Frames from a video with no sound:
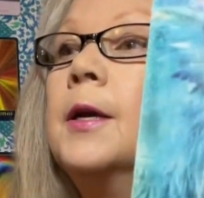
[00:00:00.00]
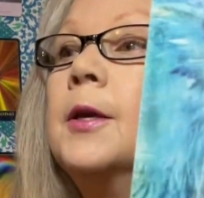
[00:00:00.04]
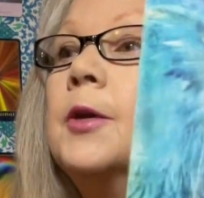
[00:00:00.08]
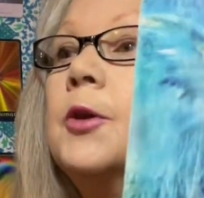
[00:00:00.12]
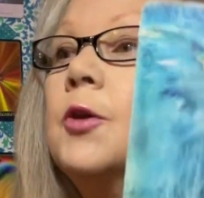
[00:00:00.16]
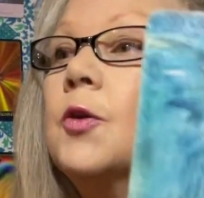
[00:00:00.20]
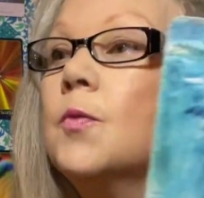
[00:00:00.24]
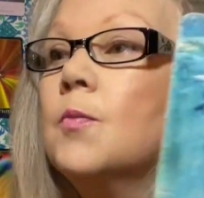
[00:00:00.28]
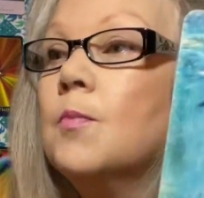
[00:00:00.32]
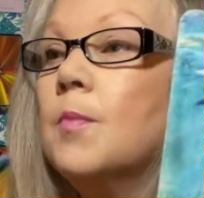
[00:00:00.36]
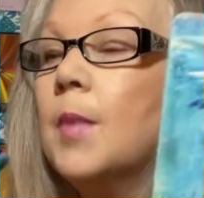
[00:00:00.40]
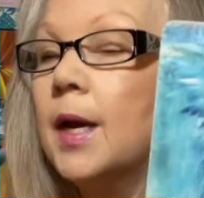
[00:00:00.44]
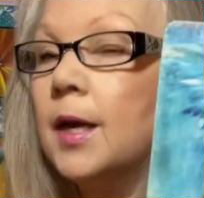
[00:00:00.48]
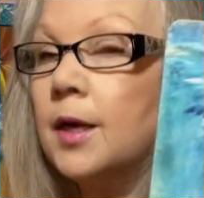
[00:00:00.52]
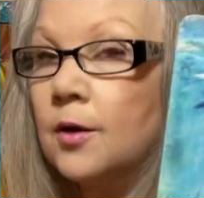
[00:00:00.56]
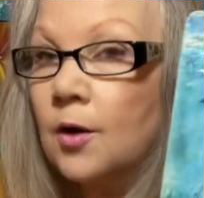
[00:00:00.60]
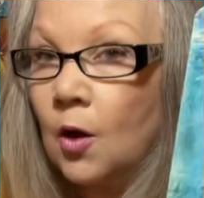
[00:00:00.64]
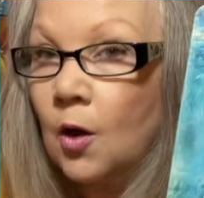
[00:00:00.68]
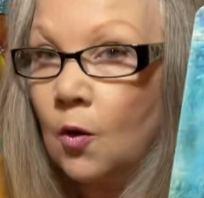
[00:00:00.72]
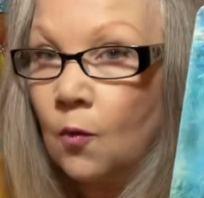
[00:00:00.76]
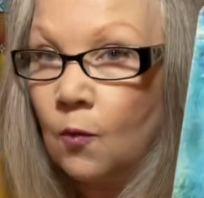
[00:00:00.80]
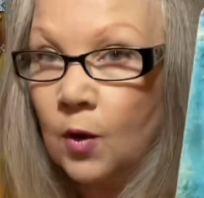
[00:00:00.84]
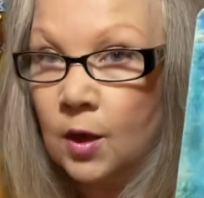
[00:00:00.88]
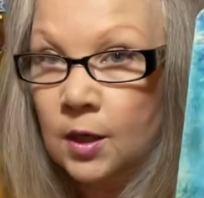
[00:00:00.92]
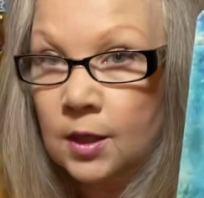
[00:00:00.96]
you might
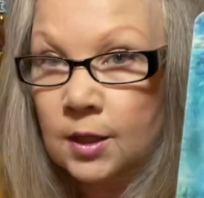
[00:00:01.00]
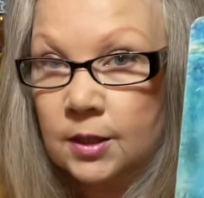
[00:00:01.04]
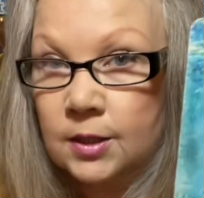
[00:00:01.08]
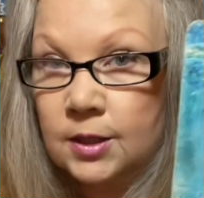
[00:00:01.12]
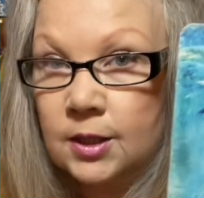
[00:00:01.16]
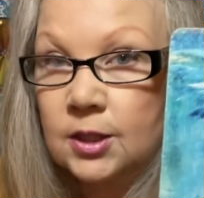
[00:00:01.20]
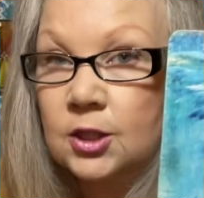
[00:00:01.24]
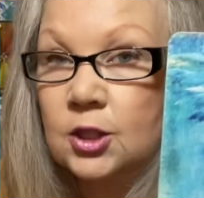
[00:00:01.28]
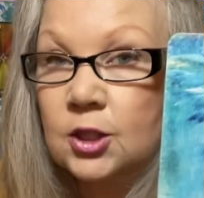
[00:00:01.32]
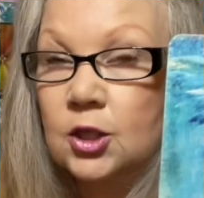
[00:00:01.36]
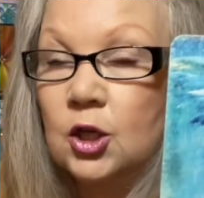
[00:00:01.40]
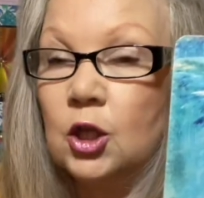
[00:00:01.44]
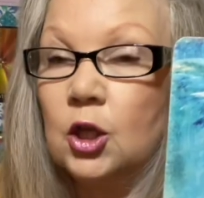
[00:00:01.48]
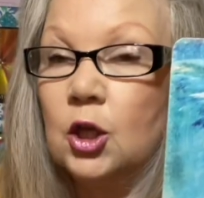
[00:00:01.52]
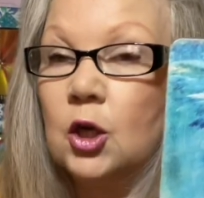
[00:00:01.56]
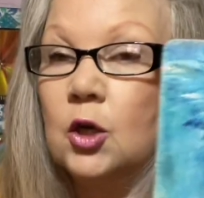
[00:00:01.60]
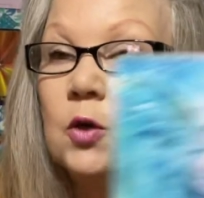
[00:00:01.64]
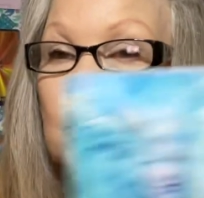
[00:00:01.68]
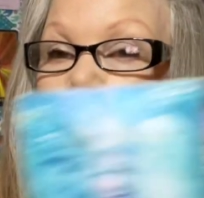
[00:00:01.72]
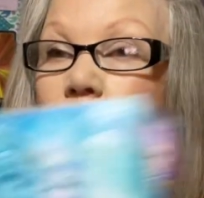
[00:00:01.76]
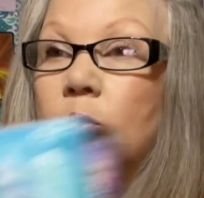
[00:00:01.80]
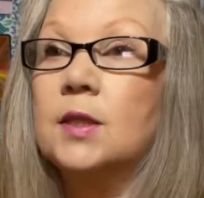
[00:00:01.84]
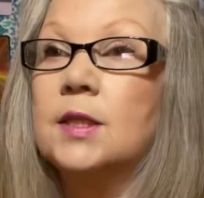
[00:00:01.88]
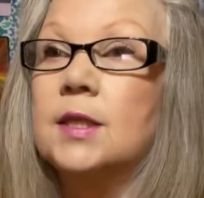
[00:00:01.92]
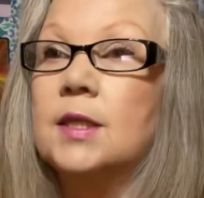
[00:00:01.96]
not want to
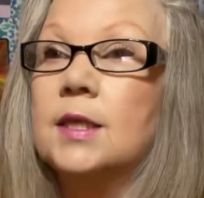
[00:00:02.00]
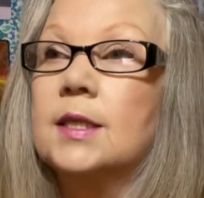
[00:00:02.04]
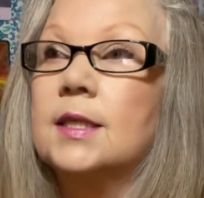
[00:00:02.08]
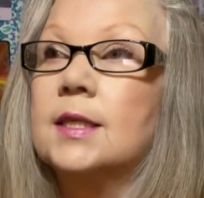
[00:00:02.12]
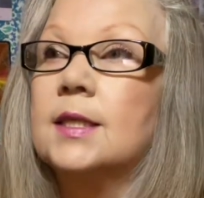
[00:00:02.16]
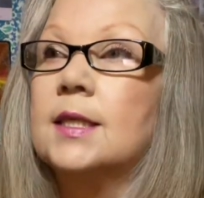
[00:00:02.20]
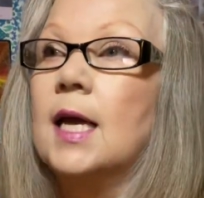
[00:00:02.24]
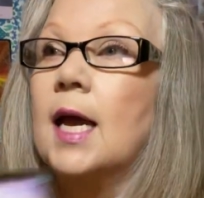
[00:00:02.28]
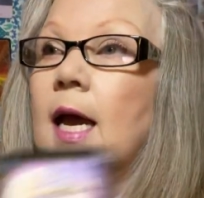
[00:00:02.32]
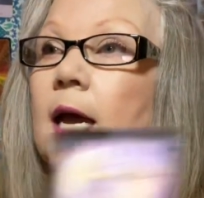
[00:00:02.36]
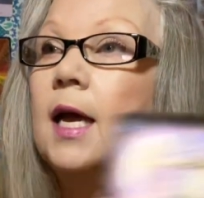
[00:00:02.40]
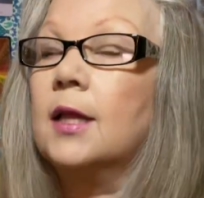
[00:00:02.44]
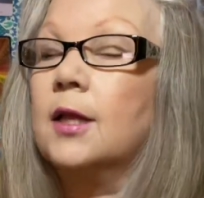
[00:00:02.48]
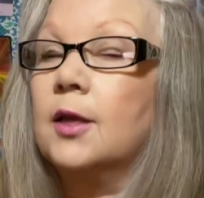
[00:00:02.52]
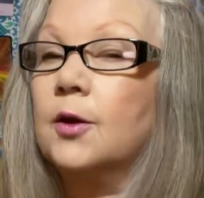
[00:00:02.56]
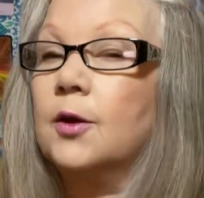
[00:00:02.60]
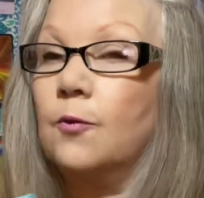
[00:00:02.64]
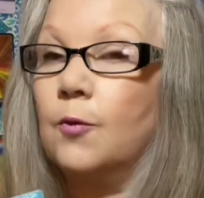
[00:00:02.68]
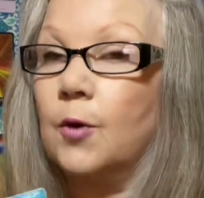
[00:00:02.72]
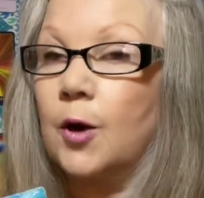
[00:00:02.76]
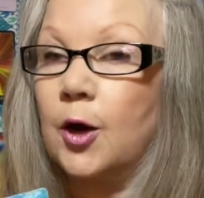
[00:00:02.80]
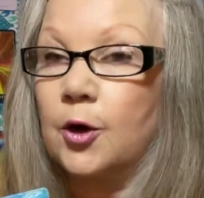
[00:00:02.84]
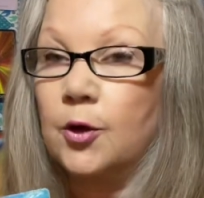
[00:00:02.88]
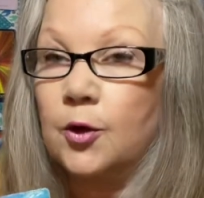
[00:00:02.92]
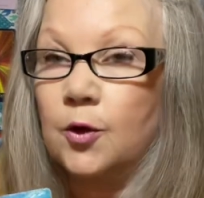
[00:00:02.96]
disclose exactly
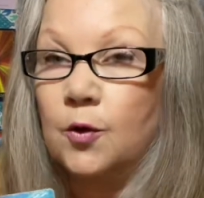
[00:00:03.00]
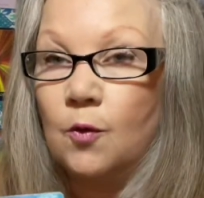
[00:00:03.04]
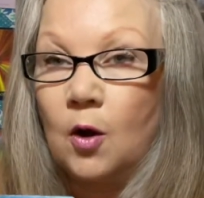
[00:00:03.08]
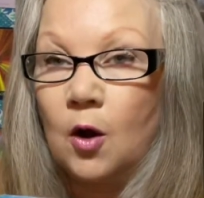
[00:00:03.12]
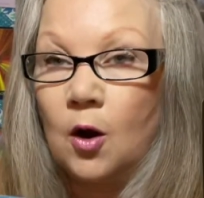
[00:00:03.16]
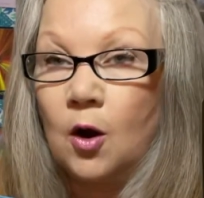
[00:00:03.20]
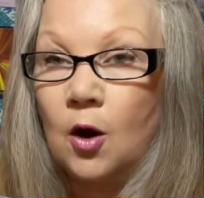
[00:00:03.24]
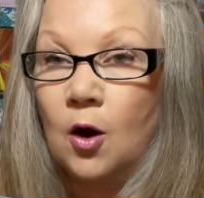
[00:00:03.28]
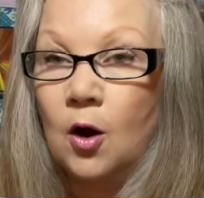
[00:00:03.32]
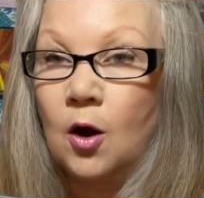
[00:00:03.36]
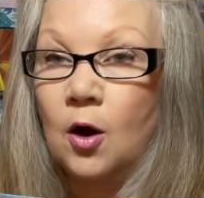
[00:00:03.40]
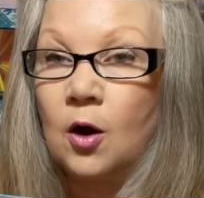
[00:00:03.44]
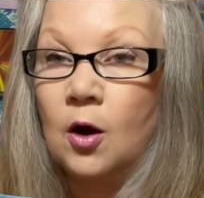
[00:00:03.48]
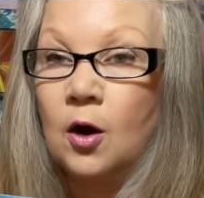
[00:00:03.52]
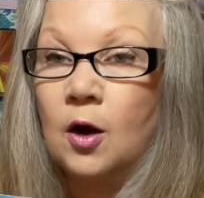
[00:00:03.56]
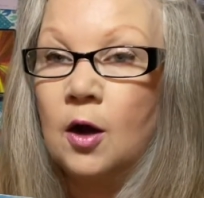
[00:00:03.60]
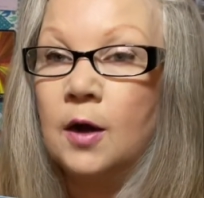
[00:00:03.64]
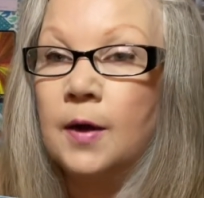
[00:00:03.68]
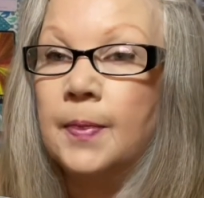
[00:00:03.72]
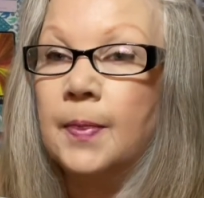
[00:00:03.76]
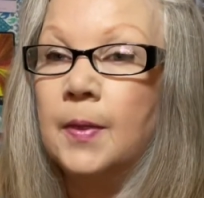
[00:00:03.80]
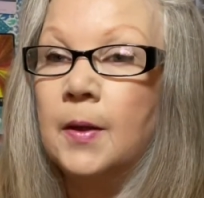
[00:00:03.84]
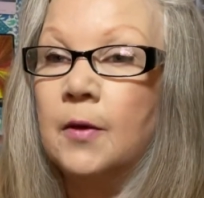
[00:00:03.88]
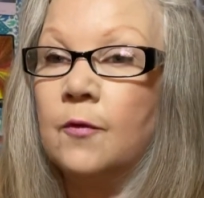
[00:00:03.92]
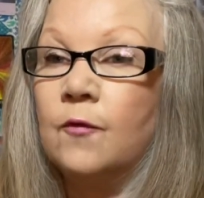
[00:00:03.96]
where you are
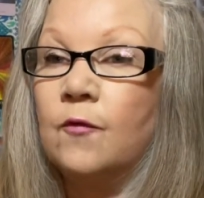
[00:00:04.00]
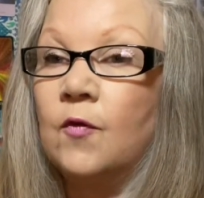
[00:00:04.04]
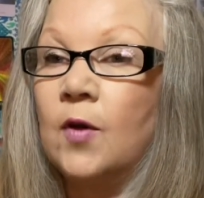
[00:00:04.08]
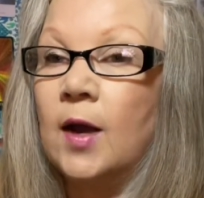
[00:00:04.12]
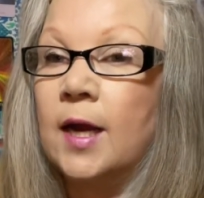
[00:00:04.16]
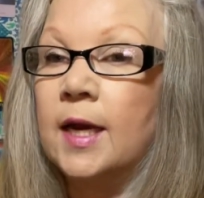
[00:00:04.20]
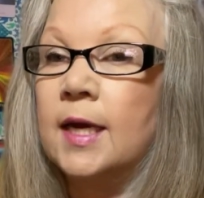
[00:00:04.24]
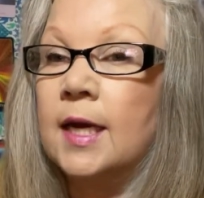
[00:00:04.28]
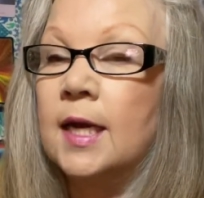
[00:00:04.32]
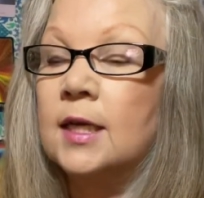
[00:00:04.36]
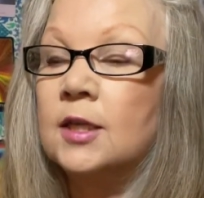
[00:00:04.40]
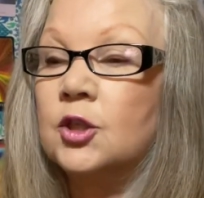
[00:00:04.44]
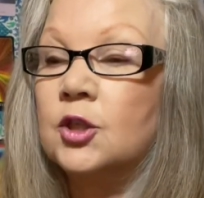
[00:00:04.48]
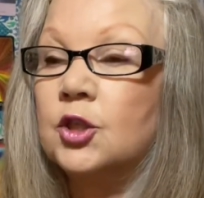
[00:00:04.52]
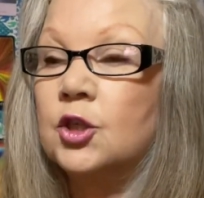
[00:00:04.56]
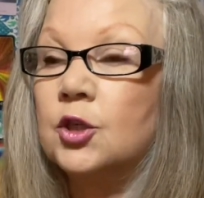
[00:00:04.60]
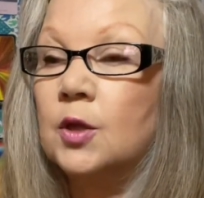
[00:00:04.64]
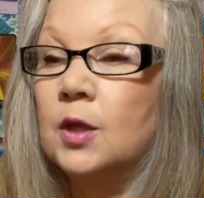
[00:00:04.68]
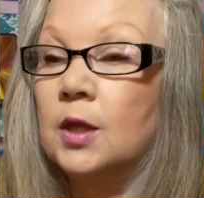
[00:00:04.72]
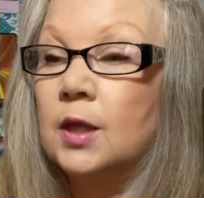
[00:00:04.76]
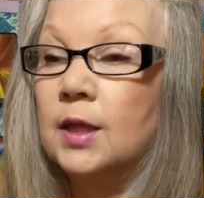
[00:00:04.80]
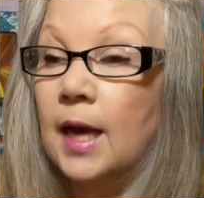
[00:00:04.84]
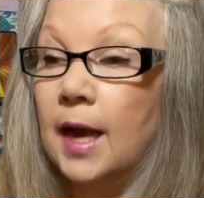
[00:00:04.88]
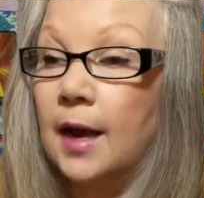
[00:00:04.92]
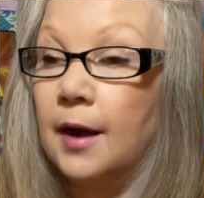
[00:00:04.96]
on the
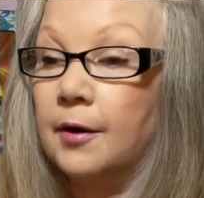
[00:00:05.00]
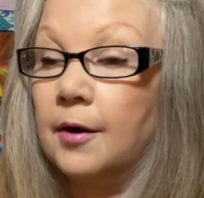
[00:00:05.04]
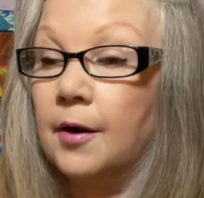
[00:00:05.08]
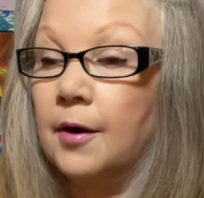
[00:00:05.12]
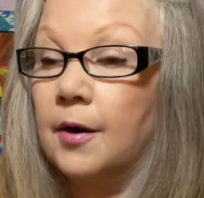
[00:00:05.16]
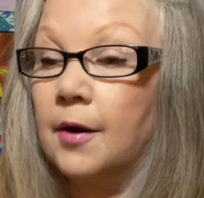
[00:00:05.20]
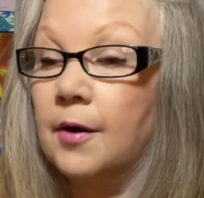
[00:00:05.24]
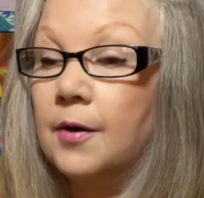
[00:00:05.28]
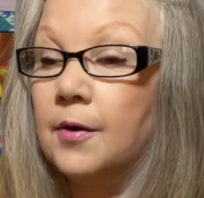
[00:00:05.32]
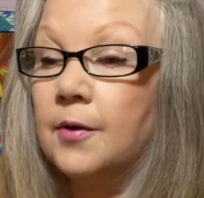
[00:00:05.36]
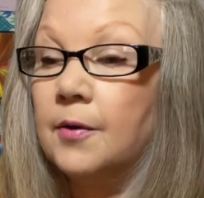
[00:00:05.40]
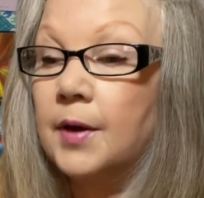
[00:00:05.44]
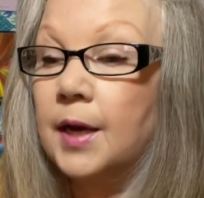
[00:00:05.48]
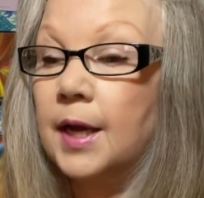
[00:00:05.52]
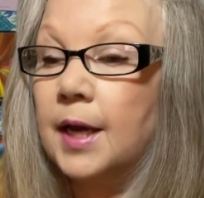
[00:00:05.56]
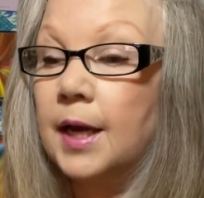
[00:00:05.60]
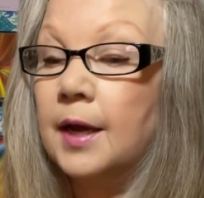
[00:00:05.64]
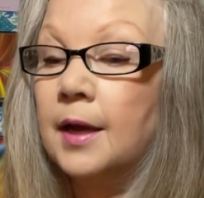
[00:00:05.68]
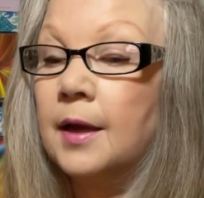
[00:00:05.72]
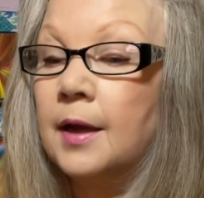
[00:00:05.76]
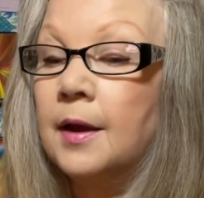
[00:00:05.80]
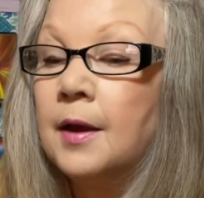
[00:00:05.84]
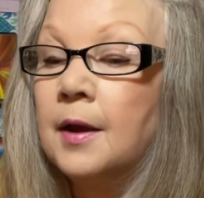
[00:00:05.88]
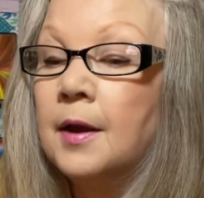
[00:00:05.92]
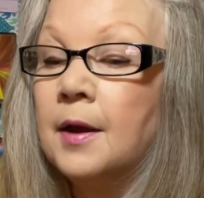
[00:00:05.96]
financial ladder,
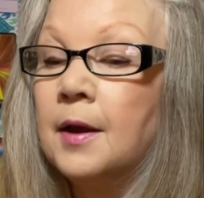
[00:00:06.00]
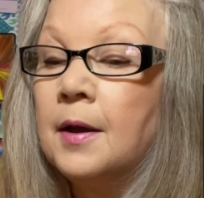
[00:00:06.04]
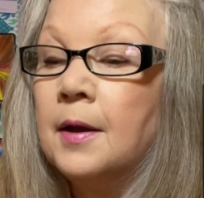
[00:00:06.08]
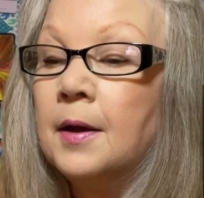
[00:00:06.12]
okay?